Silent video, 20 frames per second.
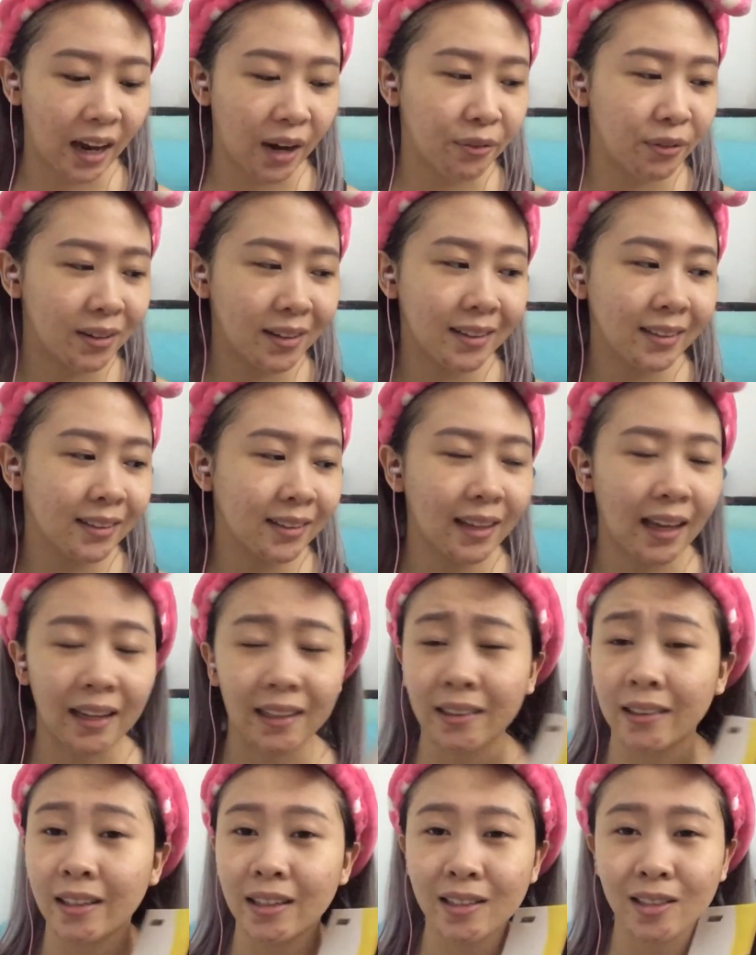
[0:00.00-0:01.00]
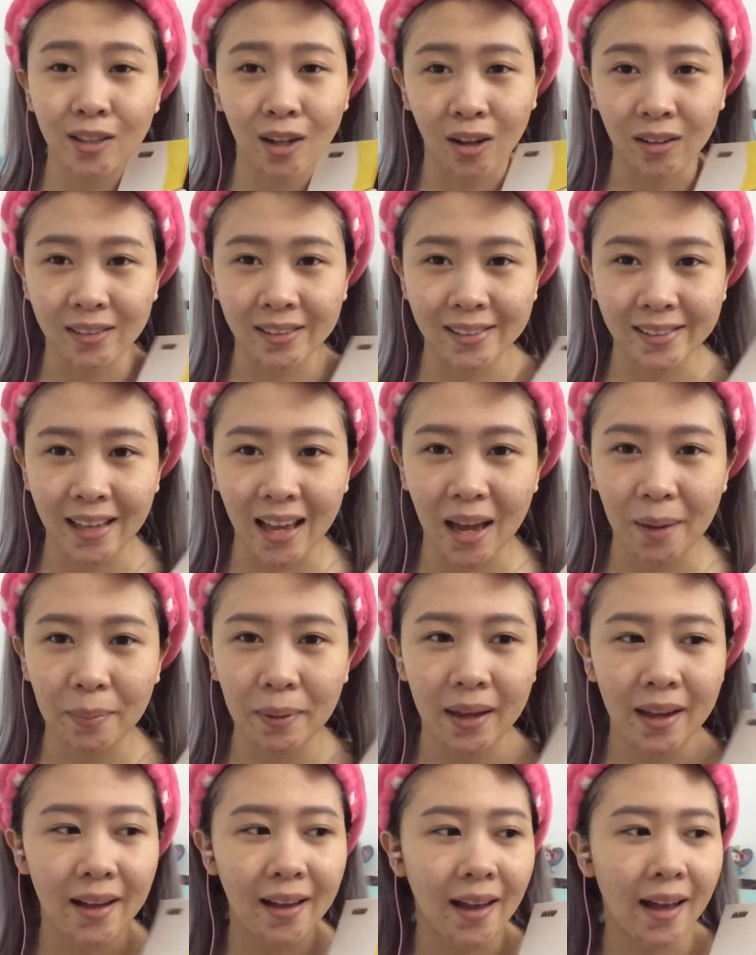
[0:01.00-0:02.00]
I really like this concept,
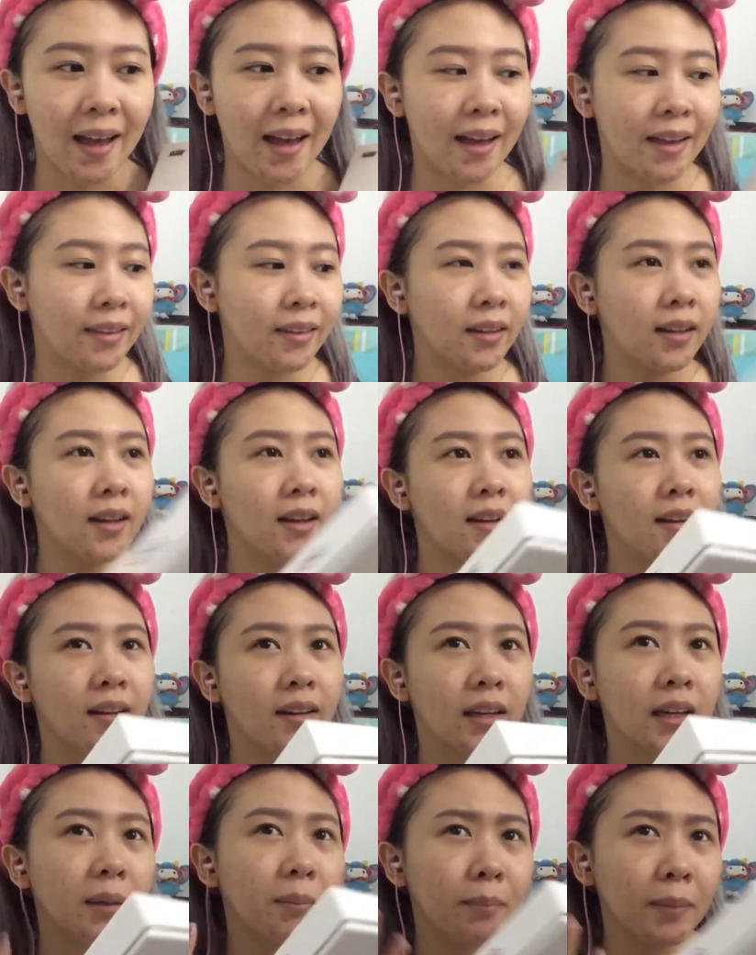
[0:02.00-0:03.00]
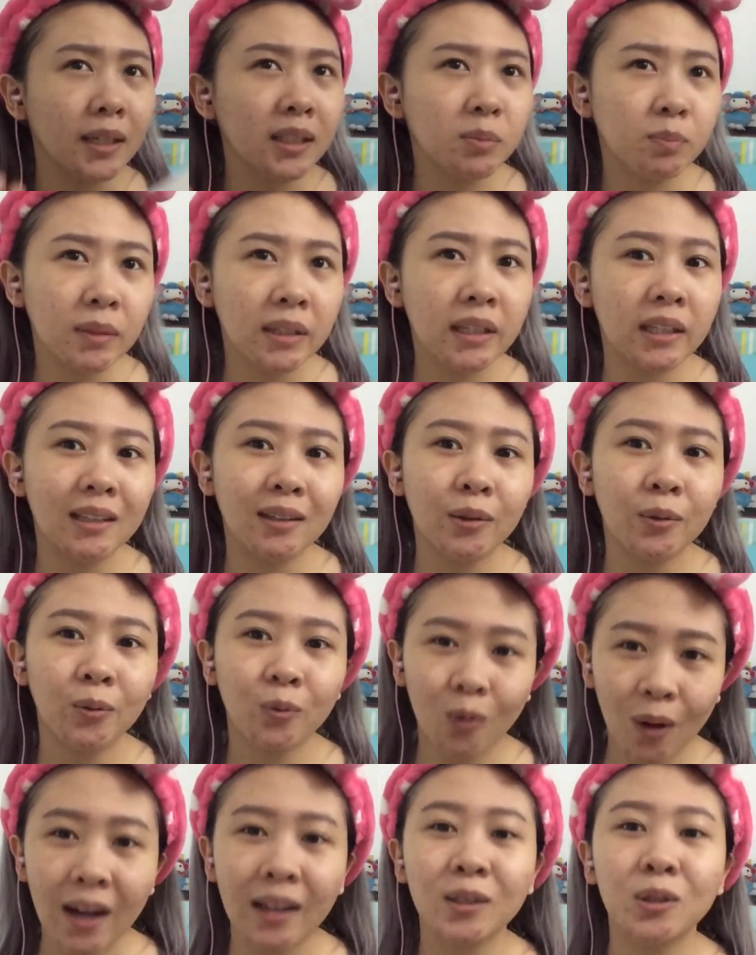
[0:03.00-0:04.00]
and it makes me
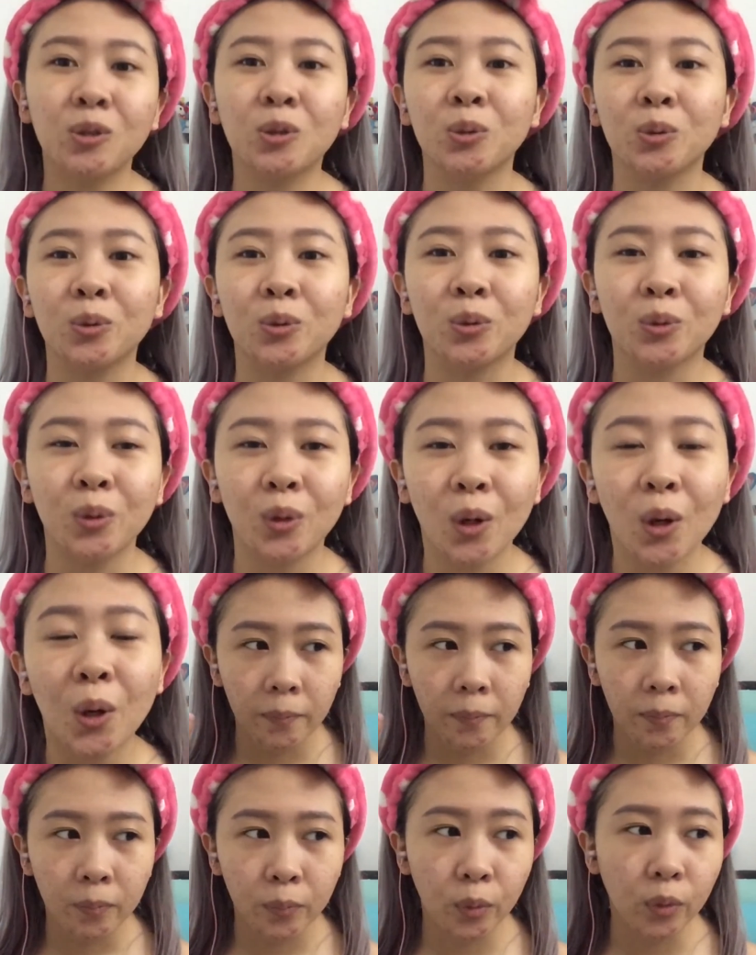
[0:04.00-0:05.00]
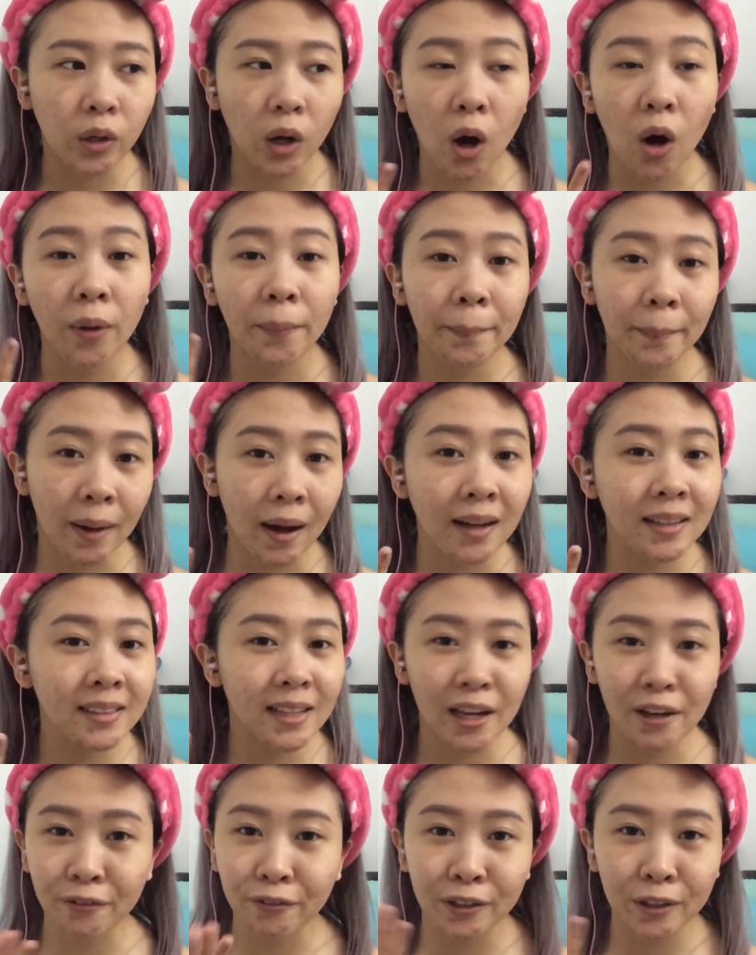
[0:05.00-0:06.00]
want to put on mask
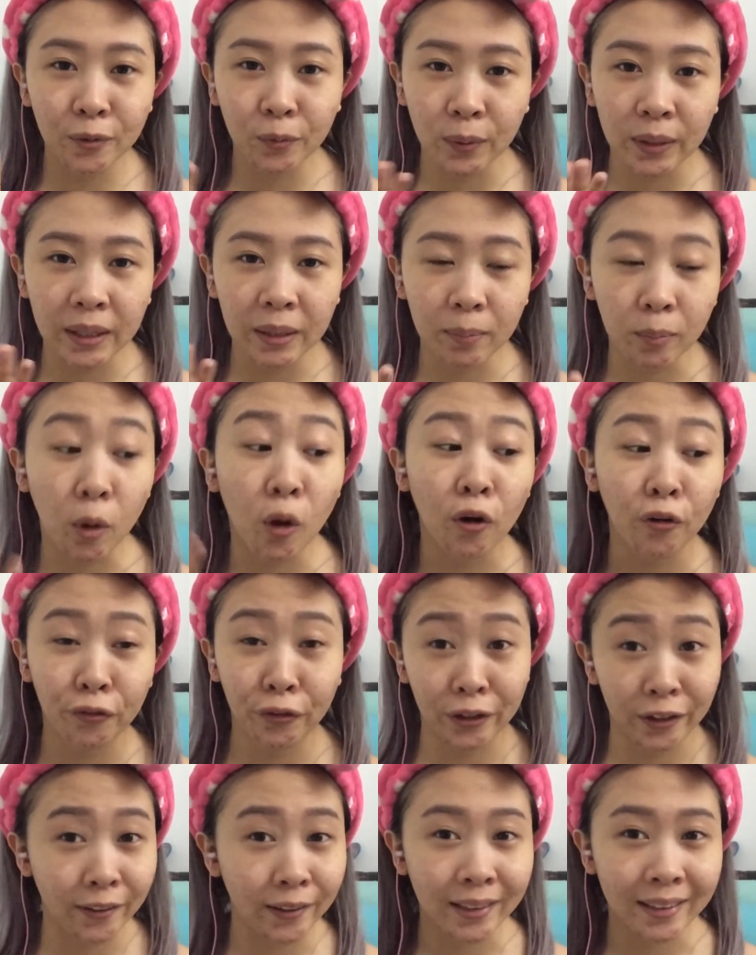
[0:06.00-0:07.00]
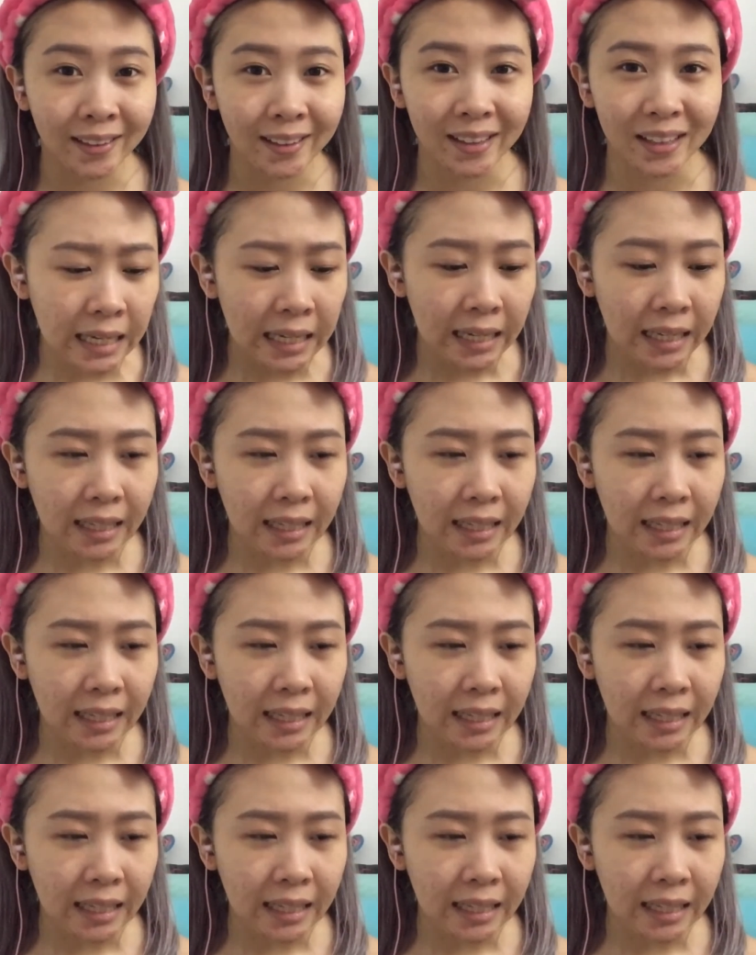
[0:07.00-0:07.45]
every week more frequently.